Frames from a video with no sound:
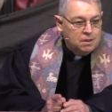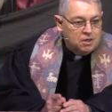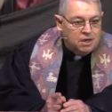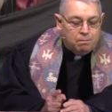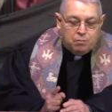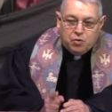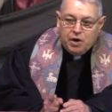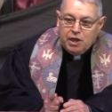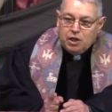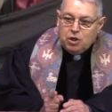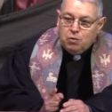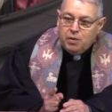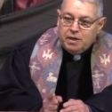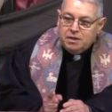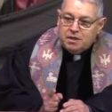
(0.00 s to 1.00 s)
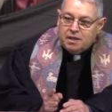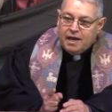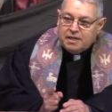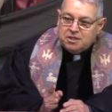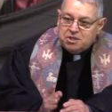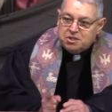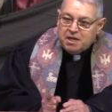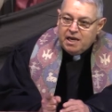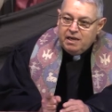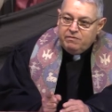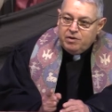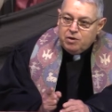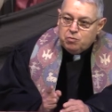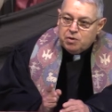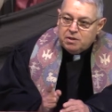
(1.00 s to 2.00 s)
to bring you into that
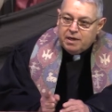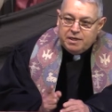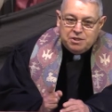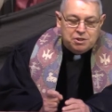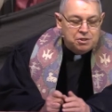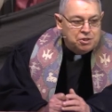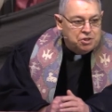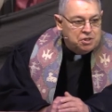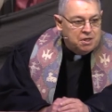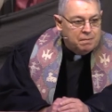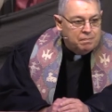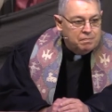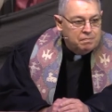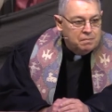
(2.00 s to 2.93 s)
saving relationship